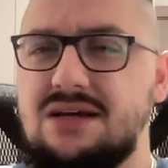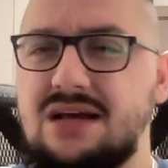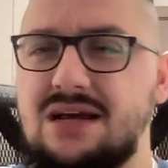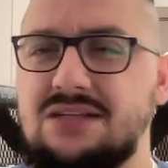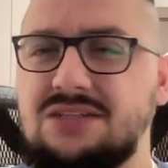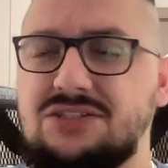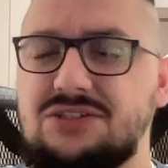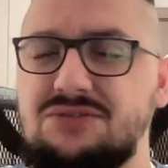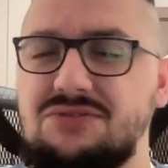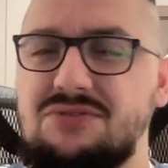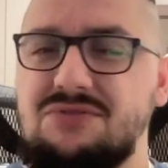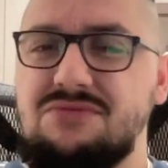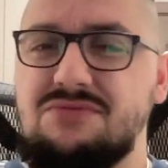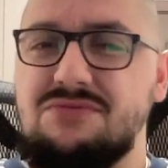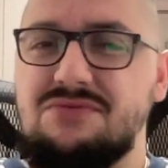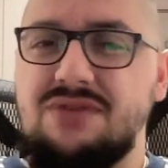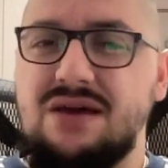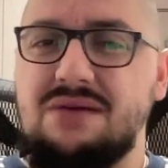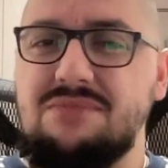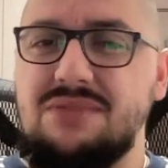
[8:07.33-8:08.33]
And so
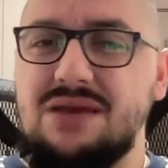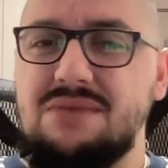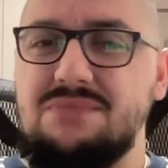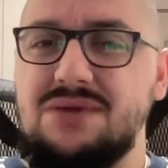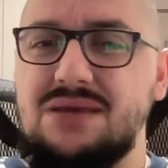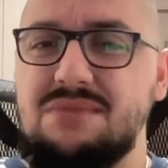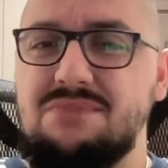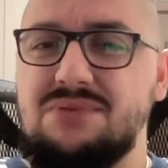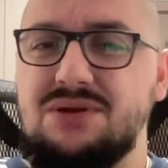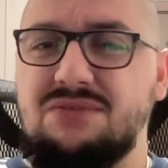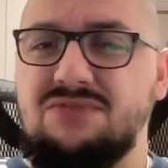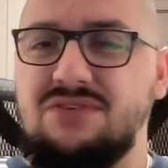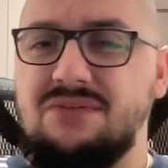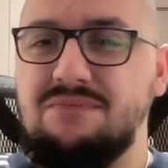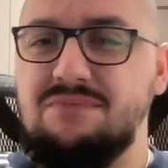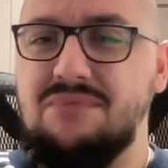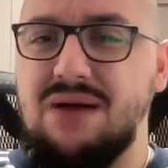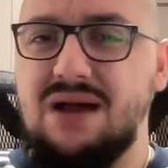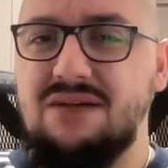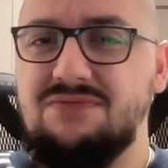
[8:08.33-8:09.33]
that may be a bit of a
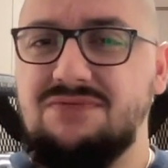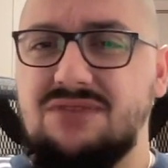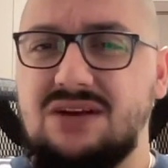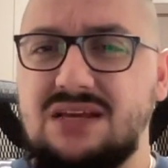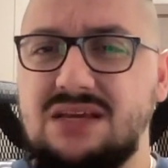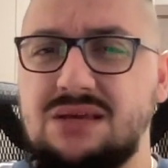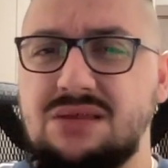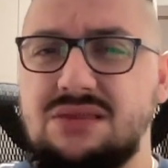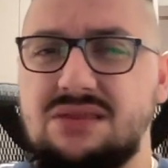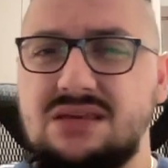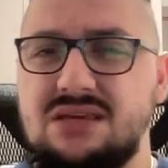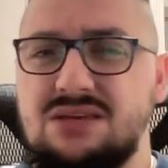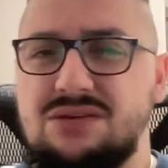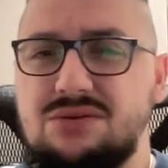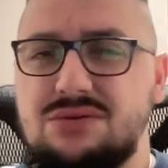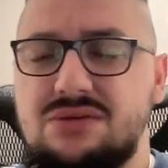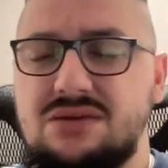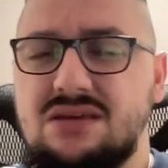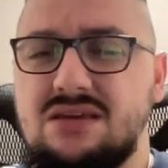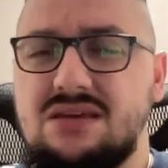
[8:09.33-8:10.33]
baffling thing.
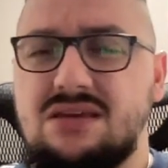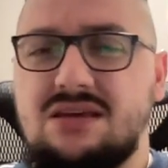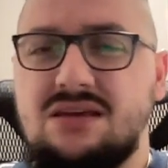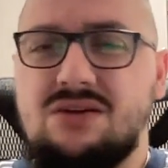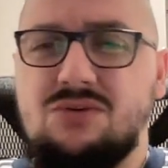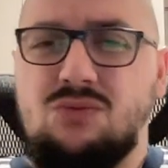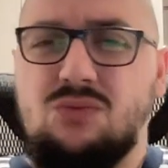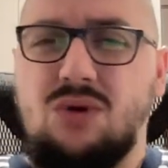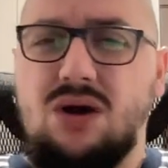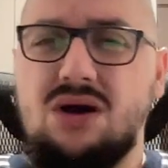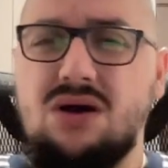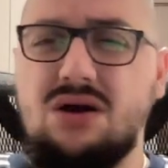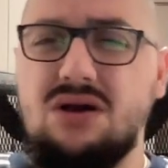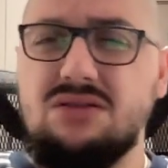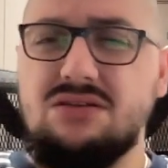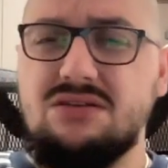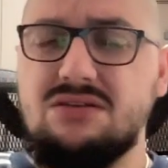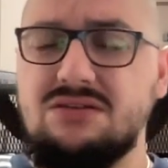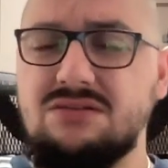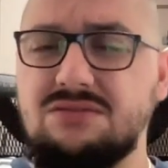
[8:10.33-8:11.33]
You're thinking,
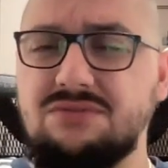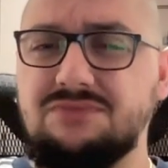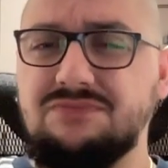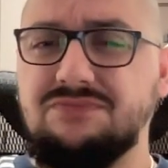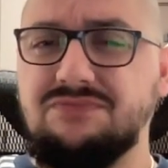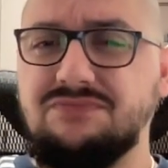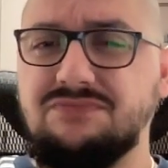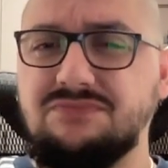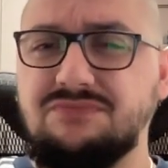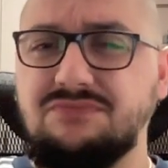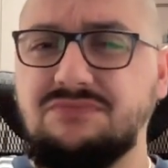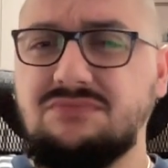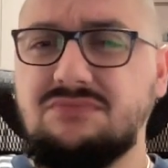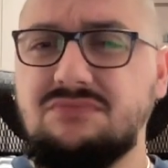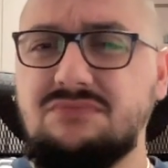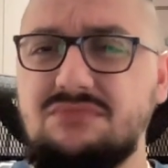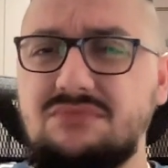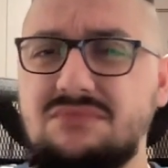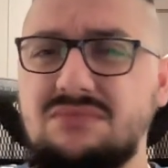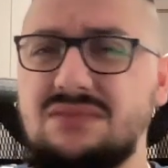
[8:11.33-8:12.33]
what?
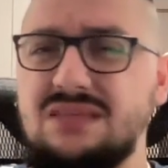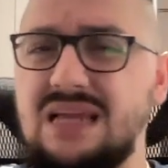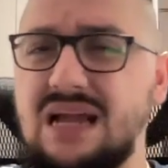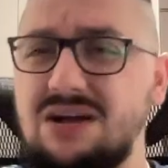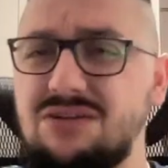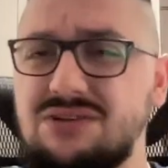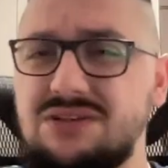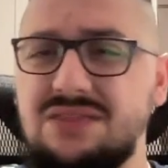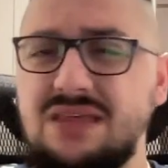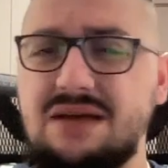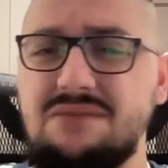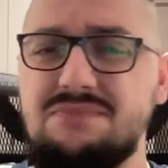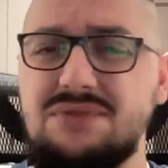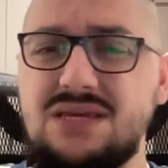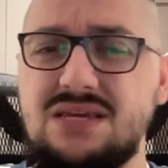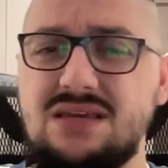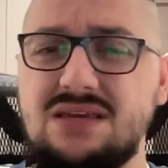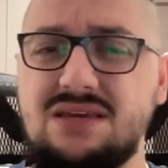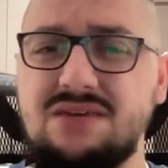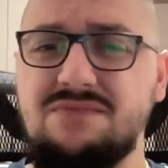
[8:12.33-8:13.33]
How can that
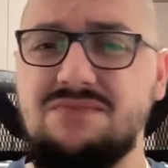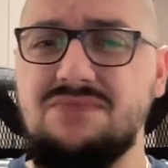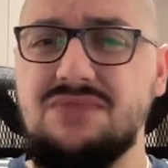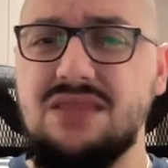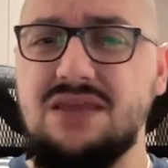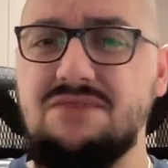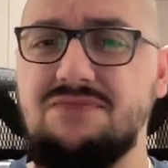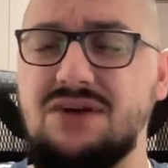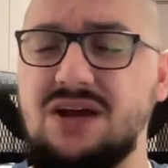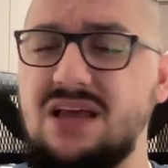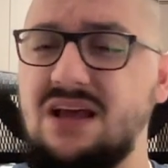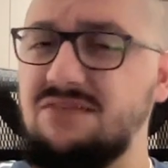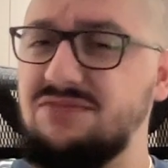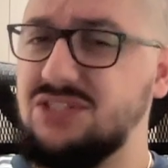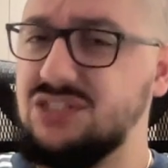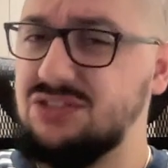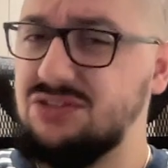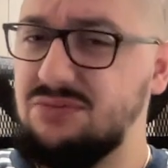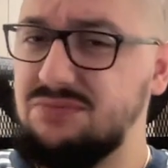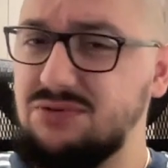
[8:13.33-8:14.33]
be? If I have
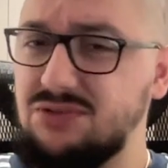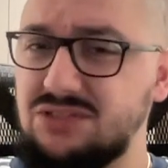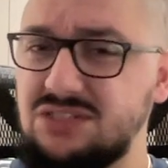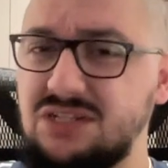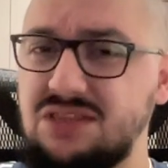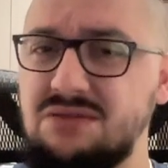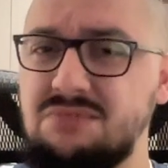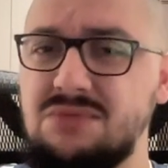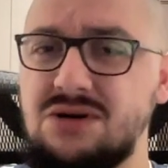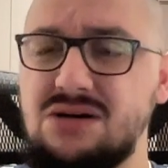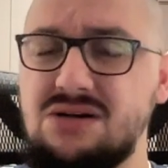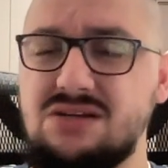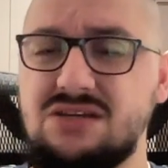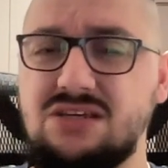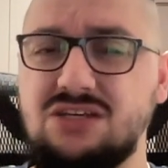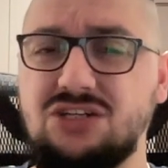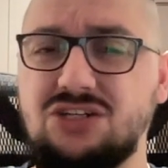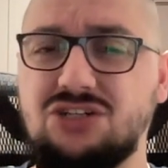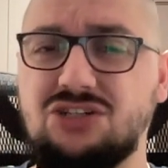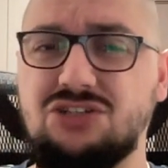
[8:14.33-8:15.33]
a stop loss in the
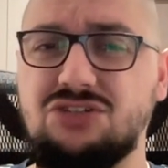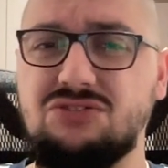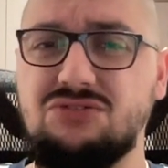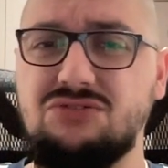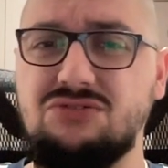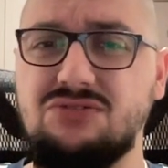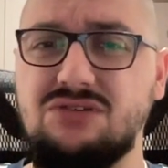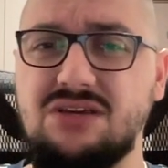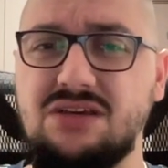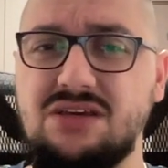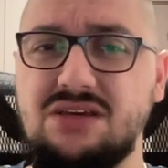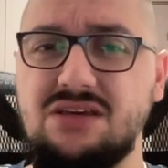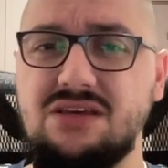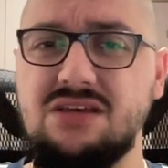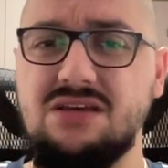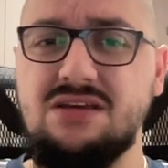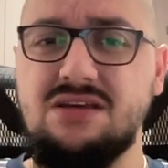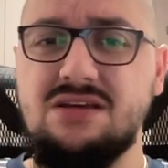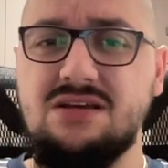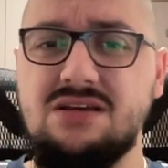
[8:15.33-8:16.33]
market, surely
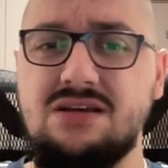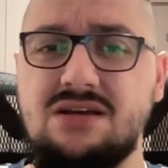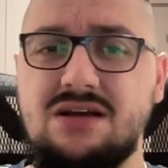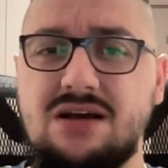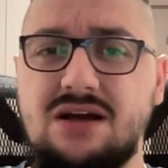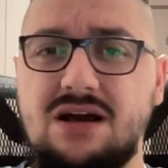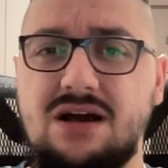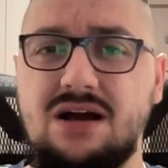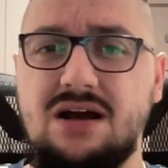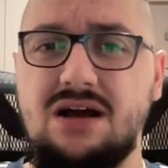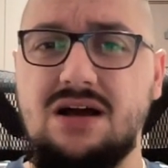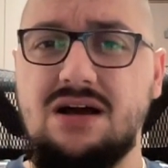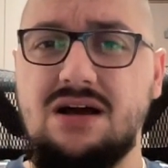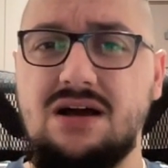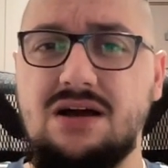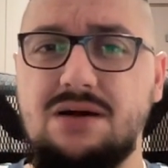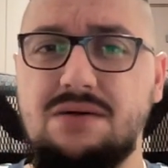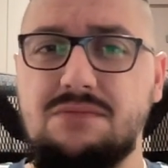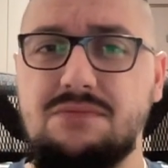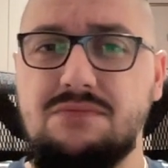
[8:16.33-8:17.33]

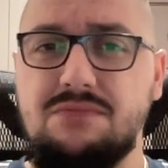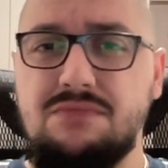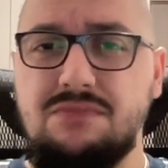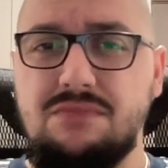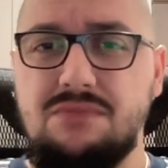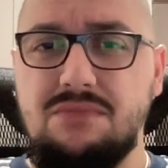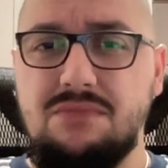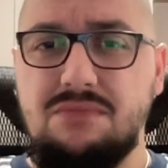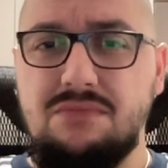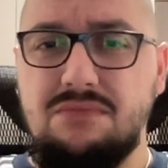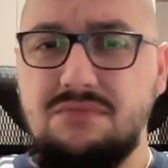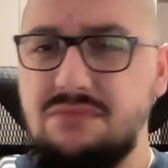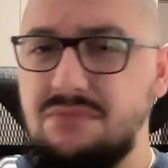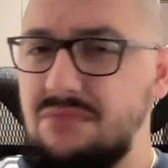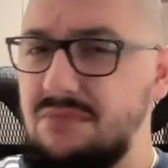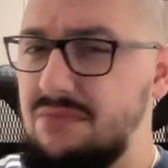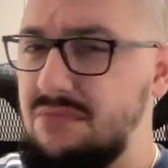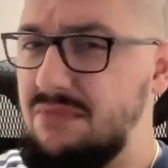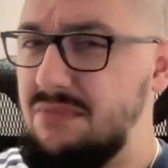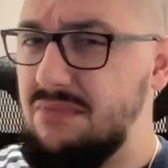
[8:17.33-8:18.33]
I
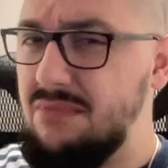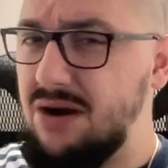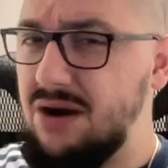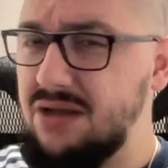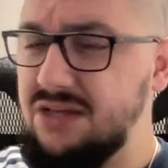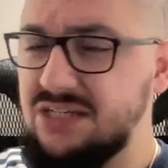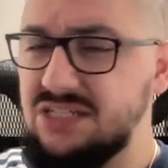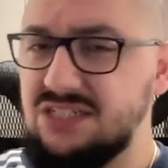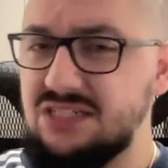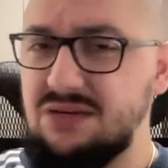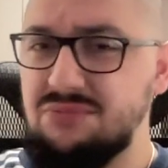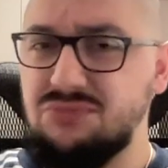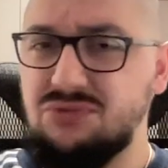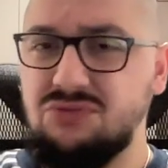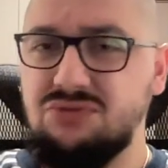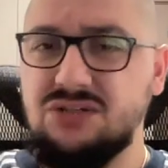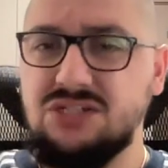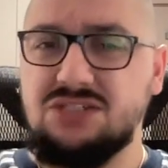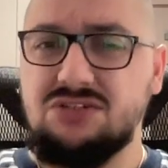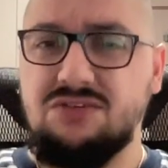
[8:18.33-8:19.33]
accept the
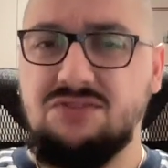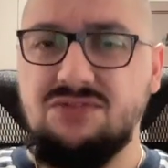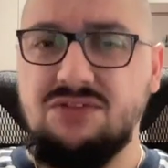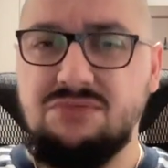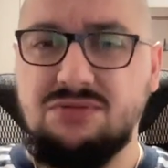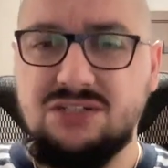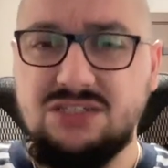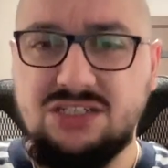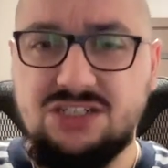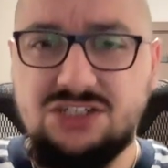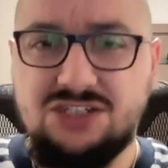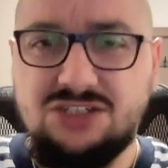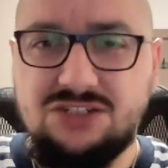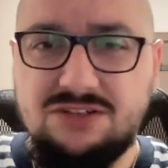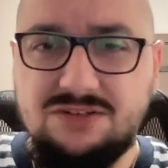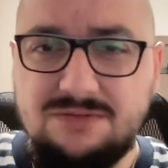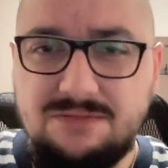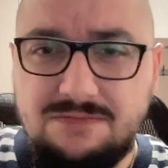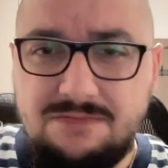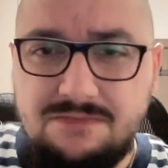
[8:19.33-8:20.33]
risk of the position.